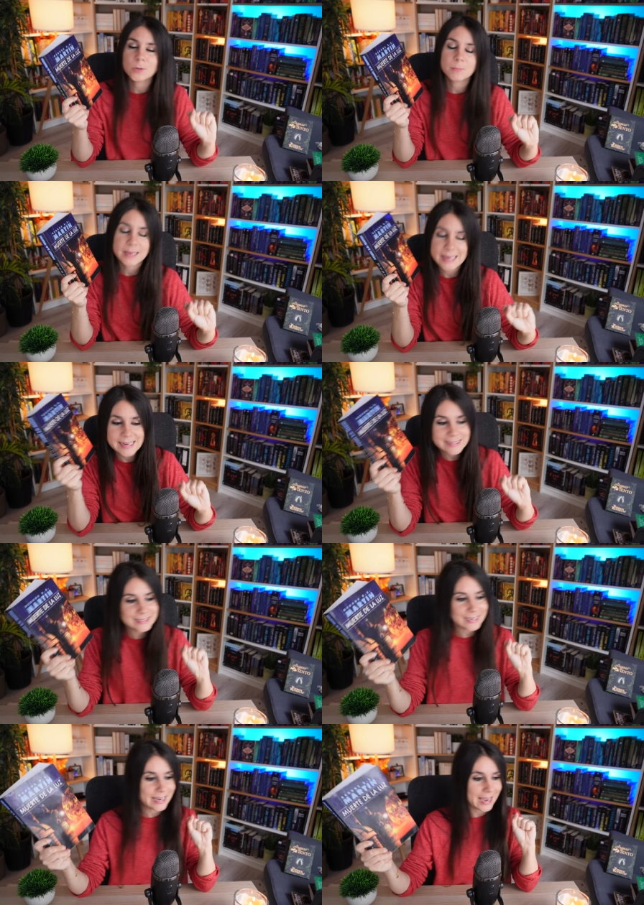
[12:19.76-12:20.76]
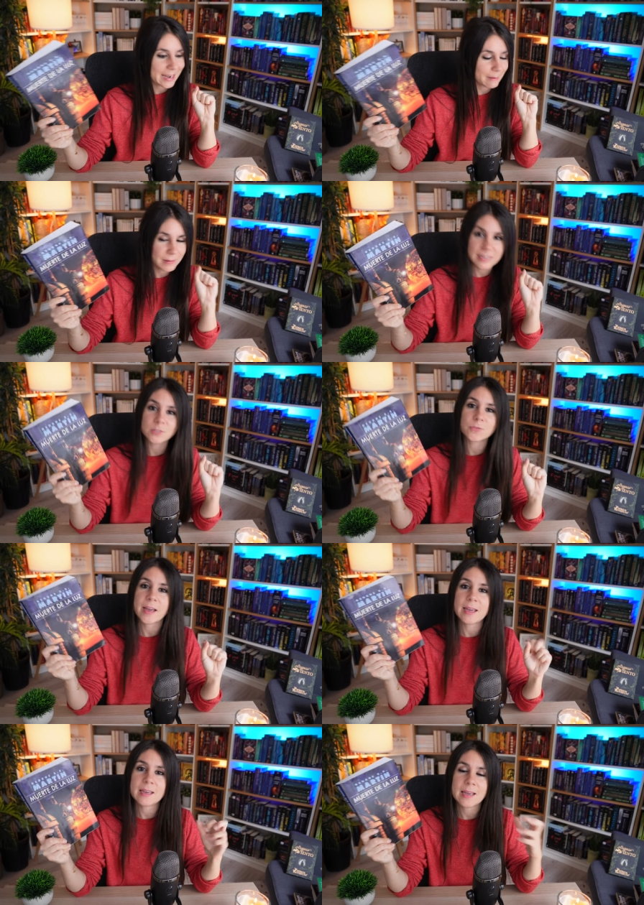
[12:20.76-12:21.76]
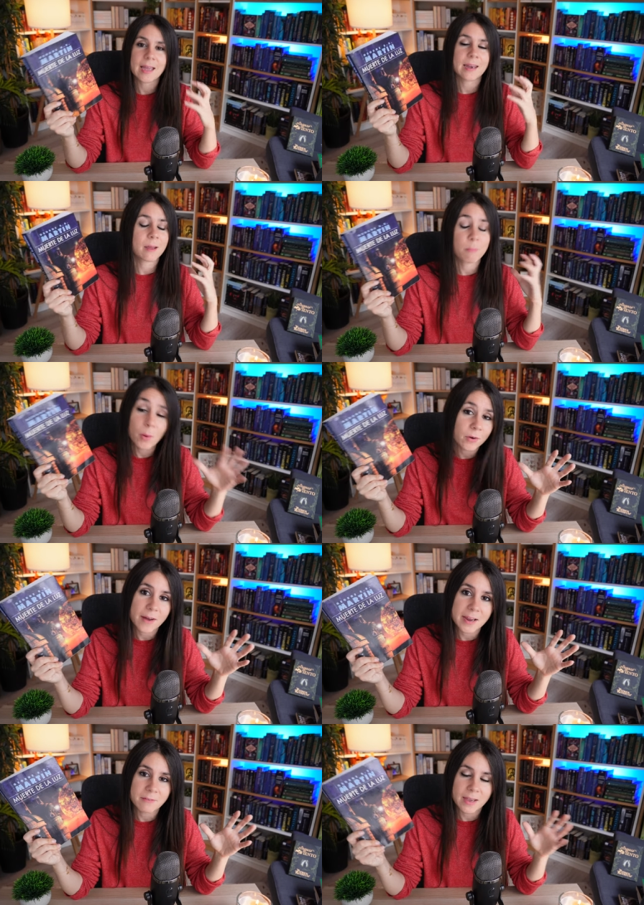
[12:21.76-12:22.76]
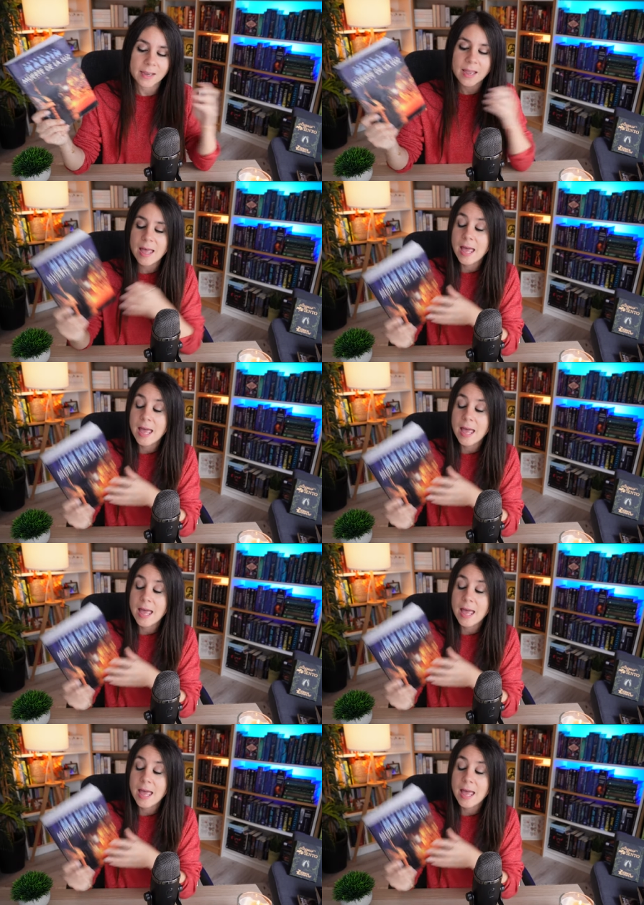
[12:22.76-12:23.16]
will be easy and a piece of cake, and upon arriving